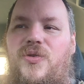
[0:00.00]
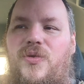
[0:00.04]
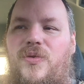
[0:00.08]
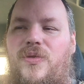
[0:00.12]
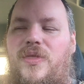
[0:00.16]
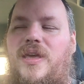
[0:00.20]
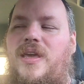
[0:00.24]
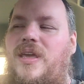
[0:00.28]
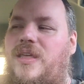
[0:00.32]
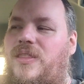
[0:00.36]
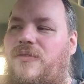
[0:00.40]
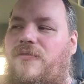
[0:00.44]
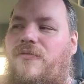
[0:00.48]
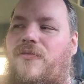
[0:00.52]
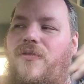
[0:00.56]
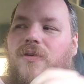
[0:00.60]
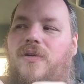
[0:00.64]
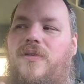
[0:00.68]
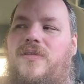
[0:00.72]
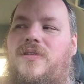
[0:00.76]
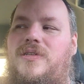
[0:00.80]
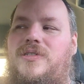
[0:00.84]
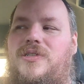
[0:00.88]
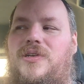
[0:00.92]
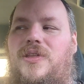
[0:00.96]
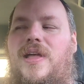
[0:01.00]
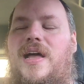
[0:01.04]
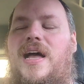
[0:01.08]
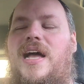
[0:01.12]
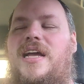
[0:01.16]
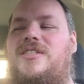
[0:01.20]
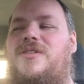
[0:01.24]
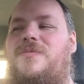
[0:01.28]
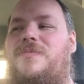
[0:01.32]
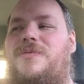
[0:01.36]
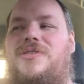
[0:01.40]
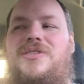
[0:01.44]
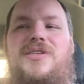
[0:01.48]
to the the Fourth of
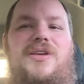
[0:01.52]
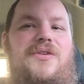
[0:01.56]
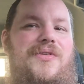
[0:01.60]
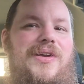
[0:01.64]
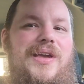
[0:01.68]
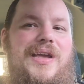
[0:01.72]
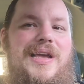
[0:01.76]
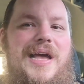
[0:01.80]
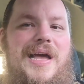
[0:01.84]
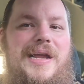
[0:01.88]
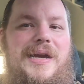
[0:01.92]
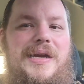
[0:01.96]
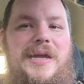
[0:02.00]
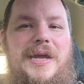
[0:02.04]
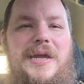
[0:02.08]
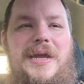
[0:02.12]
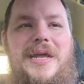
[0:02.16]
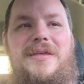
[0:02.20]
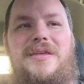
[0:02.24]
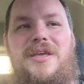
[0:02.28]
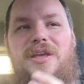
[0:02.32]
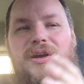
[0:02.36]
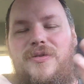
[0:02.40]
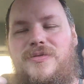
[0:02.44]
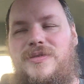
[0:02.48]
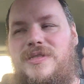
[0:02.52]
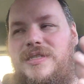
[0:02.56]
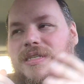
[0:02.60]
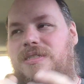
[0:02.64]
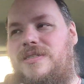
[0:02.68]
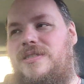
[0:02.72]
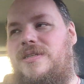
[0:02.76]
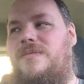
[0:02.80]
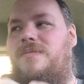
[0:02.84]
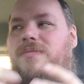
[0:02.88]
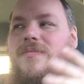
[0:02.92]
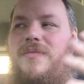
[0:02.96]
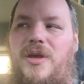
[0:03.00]
July specific kind of you know
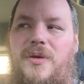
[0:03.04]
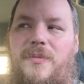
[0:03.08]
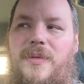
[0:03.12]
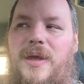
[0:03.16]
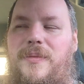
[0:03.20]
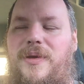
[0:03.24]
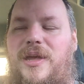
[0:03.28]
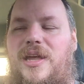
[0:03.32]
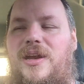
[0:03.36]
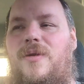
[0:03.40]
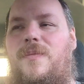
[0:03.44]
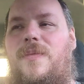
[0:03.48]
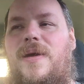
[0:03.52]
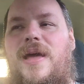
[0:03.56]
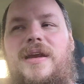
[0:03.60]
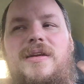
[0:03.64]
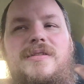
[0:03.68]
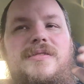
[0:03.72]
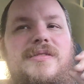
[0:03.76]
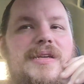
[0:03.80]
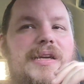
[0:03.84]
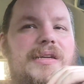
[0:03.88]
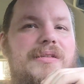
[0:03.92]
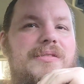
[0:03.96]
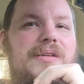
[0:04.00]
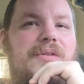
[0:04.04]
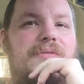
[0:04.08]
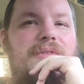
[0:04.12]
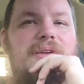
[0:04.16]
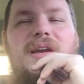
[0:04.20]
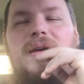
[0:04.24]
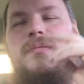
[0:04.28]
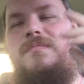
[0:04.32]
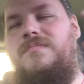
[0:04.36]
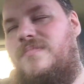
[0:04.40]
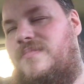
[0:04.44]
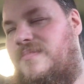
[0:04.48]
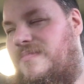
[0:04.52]
season. You know, maybe Independence Day.
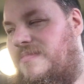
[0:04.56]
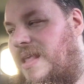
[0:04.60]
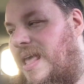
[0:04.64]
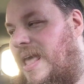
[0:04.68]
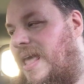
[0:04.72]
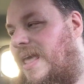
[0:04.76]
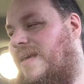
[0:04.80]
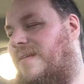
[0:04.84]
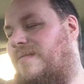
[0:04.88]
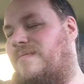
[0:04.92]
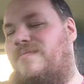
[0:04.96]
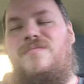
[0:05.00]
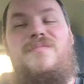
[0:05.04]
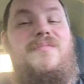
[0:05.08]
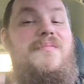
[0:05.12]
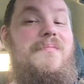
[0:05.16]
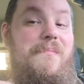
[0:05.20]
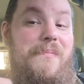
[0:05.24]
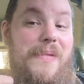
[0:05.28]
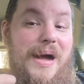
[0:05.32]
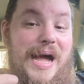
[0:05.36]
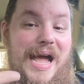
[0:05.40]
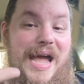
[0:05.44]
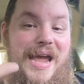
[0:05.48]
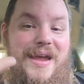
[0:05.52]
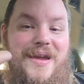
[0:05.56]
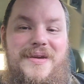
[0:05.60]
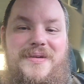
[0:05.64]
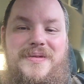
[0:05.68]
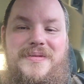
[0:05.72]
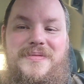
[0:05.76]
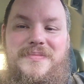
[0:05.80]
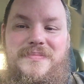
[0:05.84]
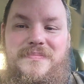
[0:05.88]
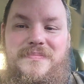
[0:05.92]
Bye.